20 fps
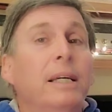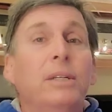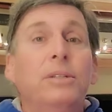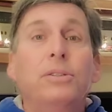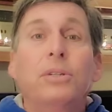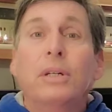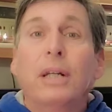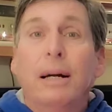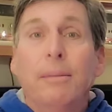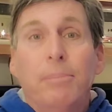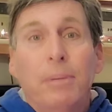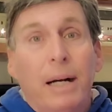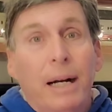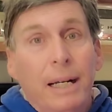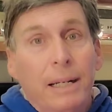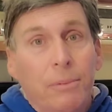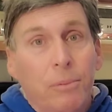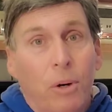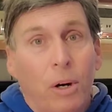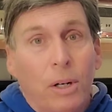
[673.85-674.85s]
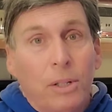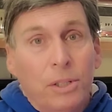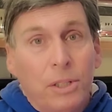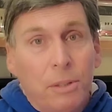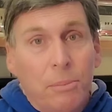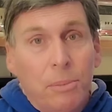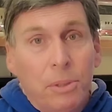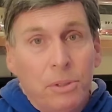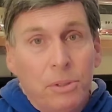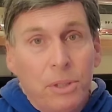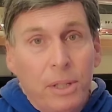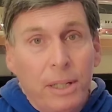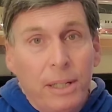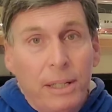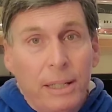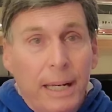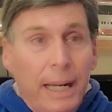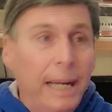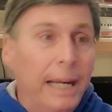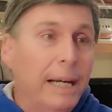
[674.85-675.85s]
Should I buy a washing
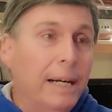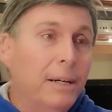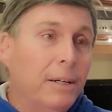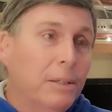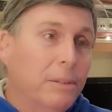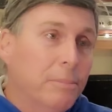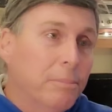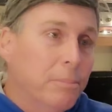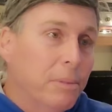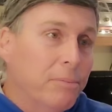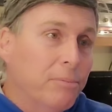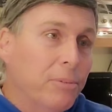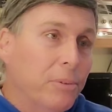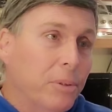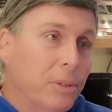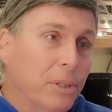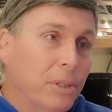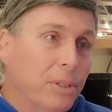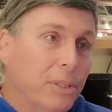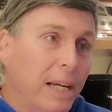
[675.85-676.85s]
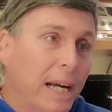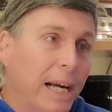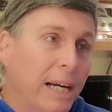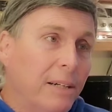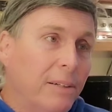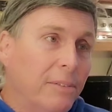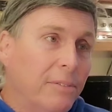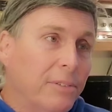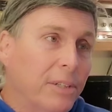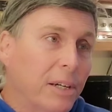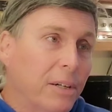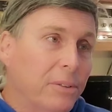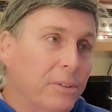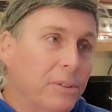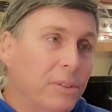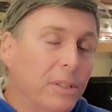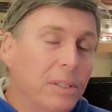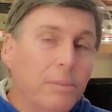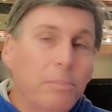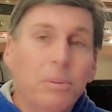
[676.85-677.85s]
machine now before a tariff
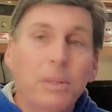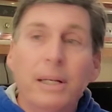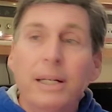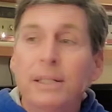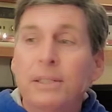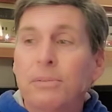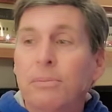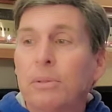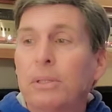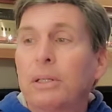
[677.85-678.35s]
goes into place?